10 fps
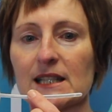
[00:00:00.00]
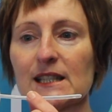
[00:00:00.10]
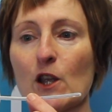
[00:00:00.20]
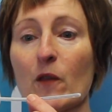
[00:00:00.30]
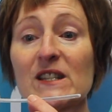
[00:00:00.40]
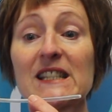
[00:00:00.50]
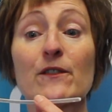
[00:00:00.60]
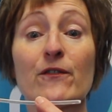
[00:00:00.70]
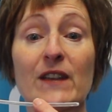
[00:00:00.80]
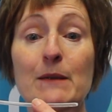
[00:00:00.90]
So this is a
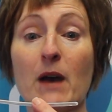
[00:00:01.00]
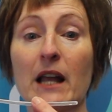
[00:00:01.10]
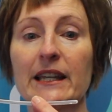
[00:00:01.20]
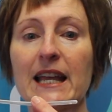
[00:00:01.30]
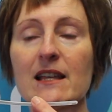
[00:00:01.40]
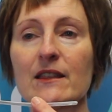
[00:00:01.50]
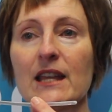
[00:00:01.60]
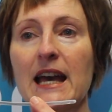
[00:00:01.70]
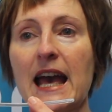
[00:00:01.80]
female length.